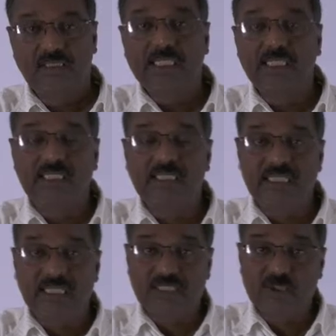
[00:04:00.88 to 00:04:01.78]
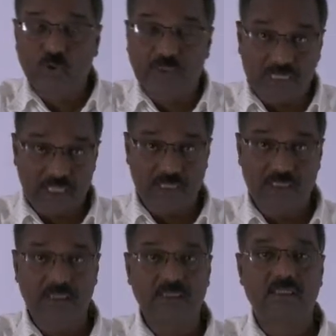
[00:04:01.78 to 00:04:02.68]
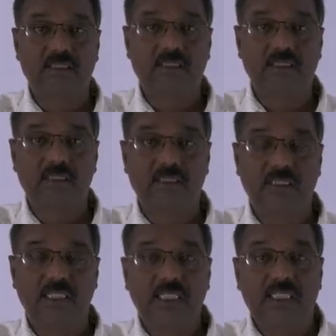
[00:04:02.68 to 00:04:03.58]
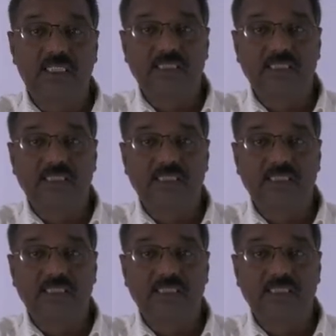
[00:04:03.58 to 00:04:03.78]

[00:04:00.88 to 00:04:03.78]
then it is understood that it